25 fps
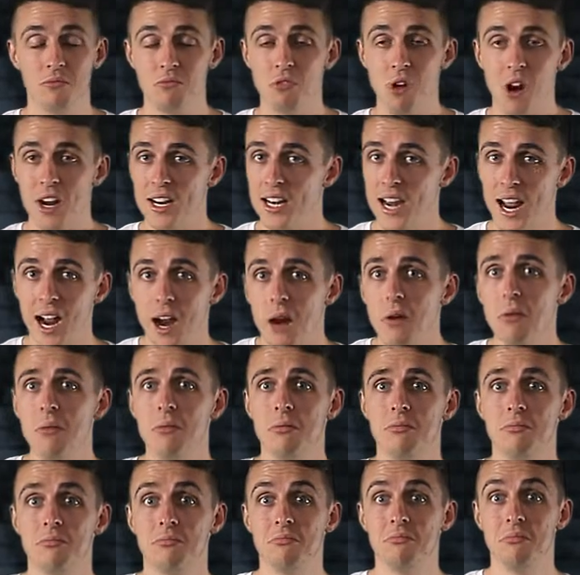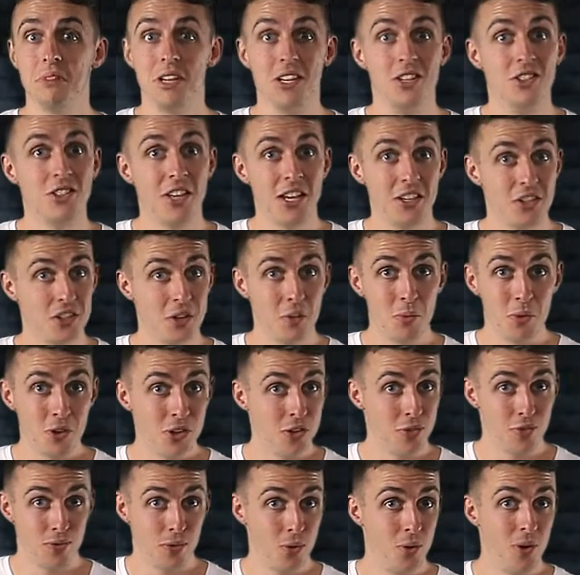Right now, is there someone
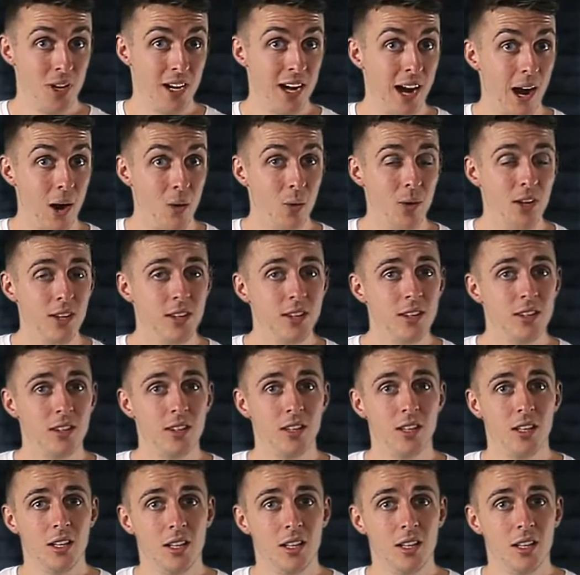you've fallen out with?